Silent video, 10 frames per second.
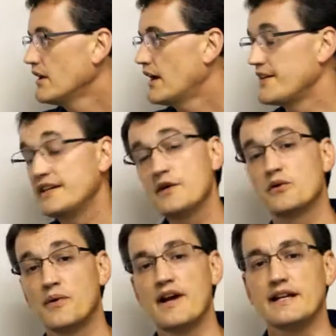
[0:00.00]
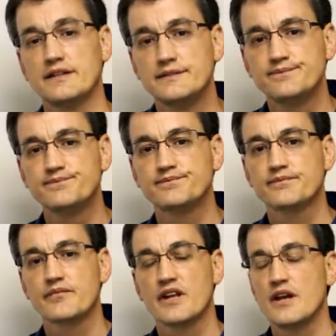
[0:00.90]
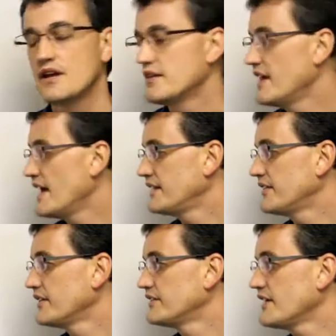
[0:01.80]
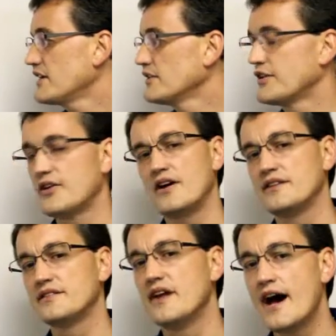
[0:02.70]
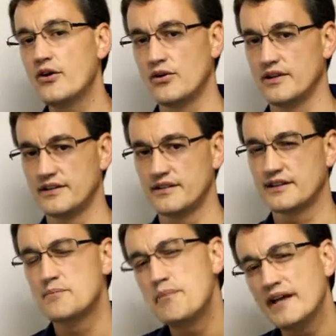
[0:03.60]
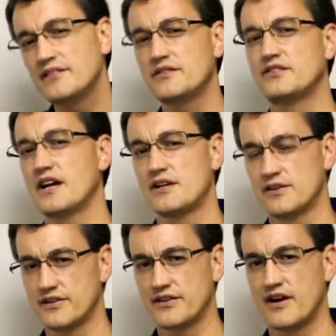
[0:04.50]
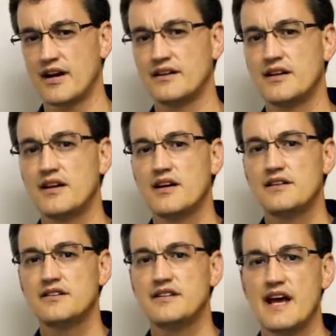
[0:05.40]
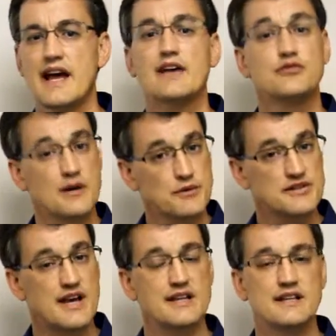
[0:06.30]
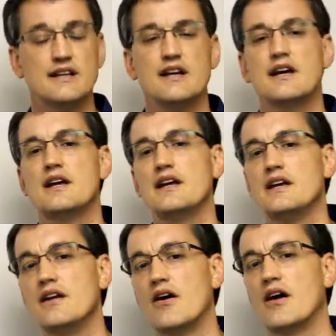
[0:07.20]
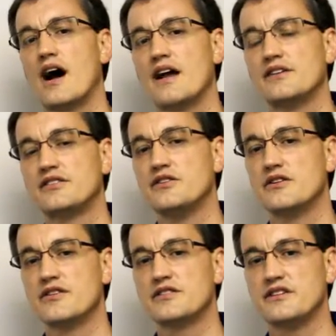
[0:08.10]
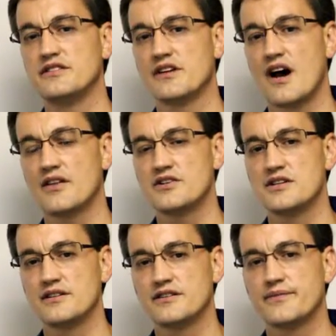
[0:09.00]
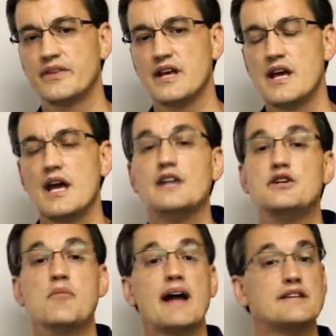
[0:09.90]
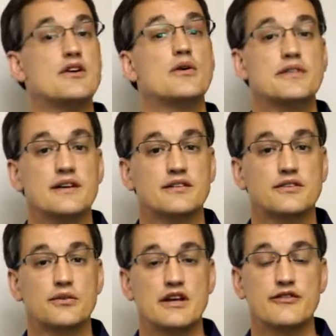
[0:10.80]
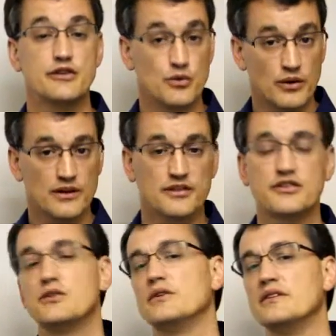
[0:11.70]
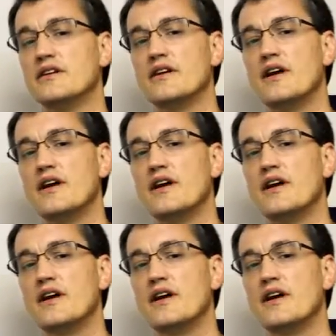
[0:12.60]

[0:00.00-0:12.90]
I think they were right that secular thought is not holistic. The best of secular thought today, as represented in our highest universities and colleges. And you might know this if you were a student